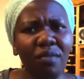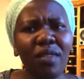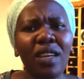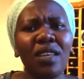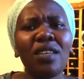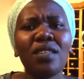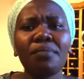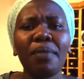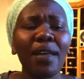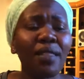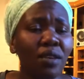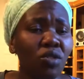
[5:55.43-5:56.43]
his
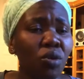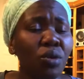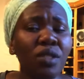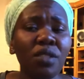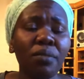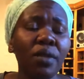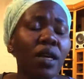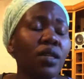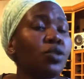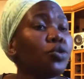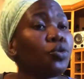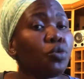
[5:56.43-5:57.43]
mother told him
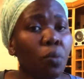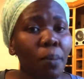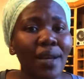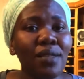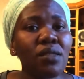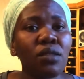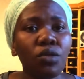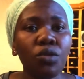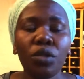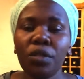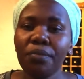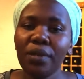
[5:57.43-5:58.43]
that you must
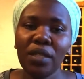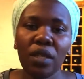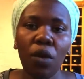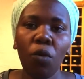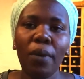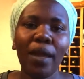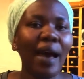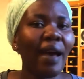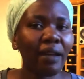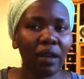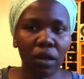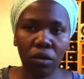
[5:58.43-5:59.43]
not beat a woman
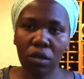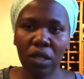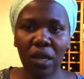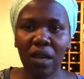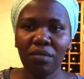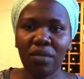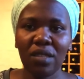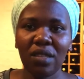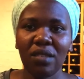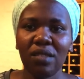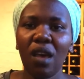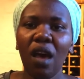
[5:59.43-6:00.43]
under no
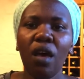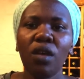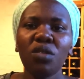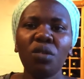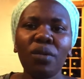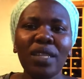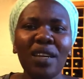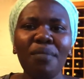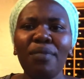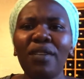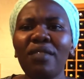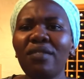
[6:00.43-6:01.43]
circumstance. So what I
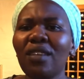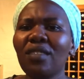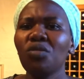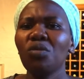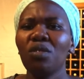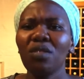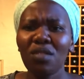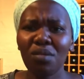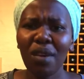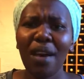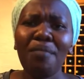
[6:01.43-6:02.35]
believe, that to those who are